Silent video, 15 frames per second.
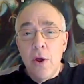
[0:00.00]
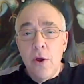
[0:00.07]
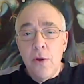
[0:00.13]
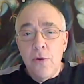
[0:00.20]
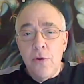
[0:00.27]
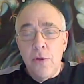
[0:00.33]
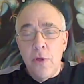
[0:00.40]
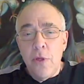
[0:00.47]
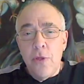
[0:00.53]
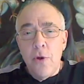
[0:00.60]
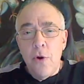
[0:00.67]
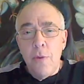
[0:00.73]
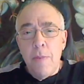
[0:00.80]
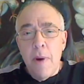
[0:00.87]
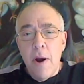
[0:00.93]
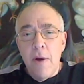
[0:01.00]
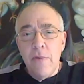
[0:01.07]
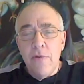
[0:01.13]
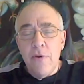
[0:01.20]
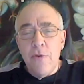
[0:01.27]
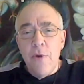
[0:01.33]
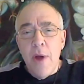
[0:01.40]
to the third part of
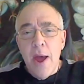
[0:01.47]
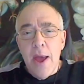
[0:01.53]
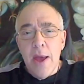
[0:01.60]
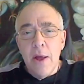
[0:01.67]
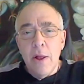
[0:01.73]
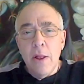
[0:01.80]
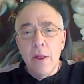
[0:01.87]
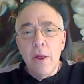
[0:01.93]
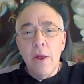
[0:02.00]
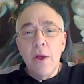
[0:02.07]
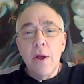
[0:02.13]
the triangle,